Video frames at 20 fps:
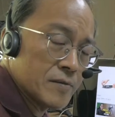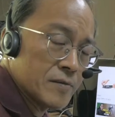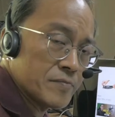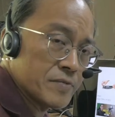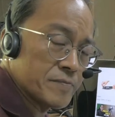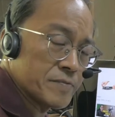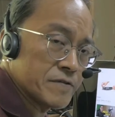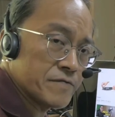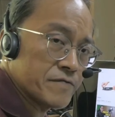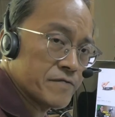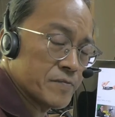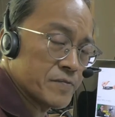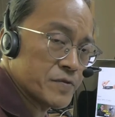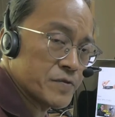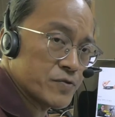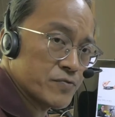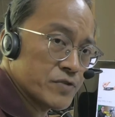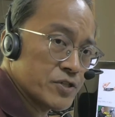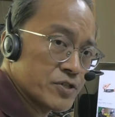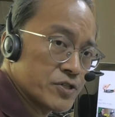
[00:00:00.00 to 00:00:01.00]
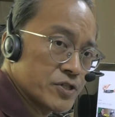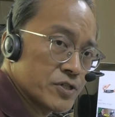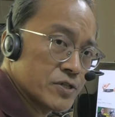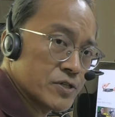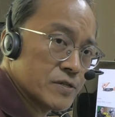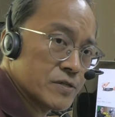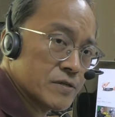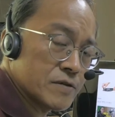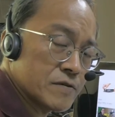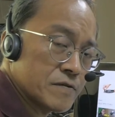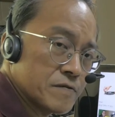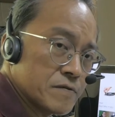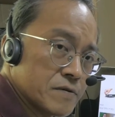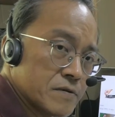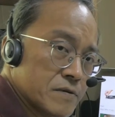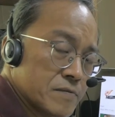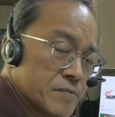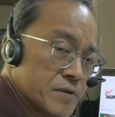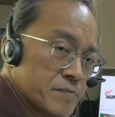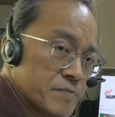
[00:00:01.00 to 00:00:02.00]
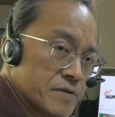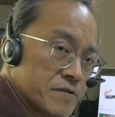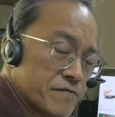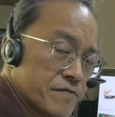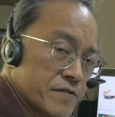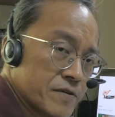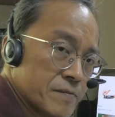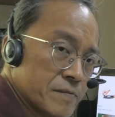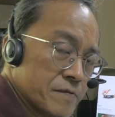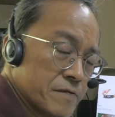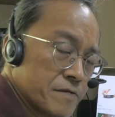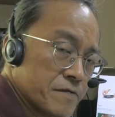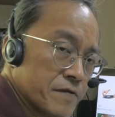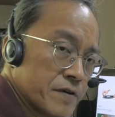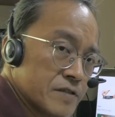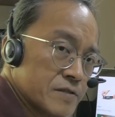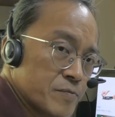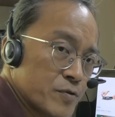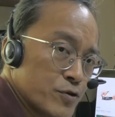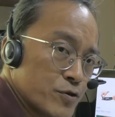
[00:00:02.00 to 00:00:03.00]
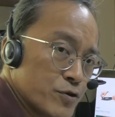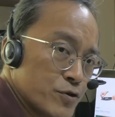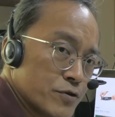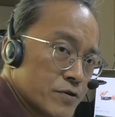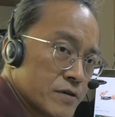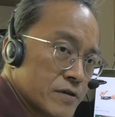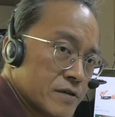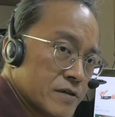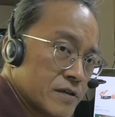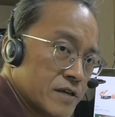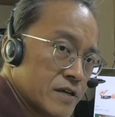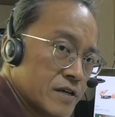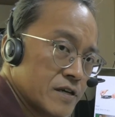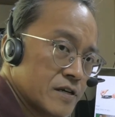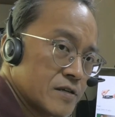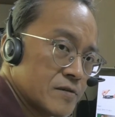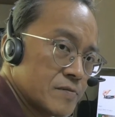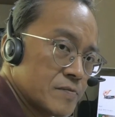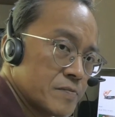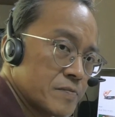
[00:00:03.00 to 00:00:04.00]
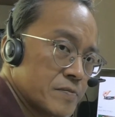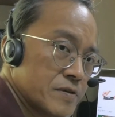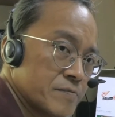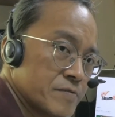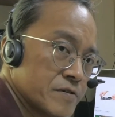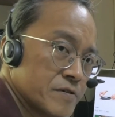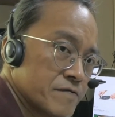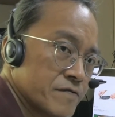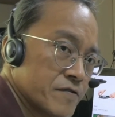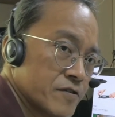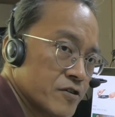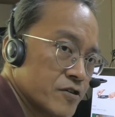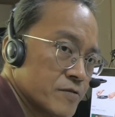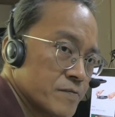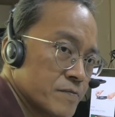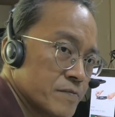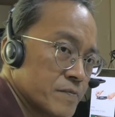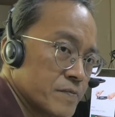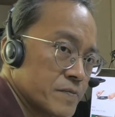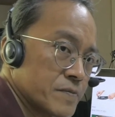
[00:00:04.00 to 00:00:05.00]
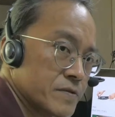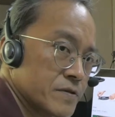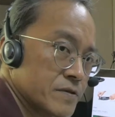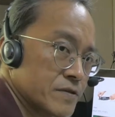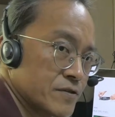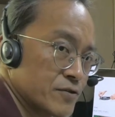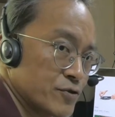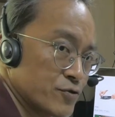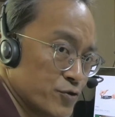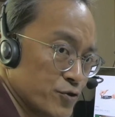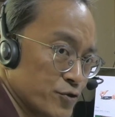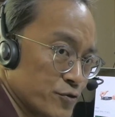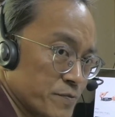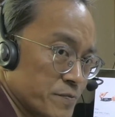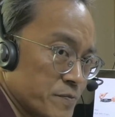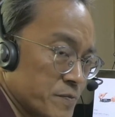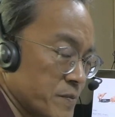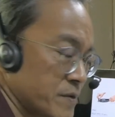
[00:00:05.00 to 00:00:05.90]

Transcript: people from Twitch, people from Facebook, and people from YouTube.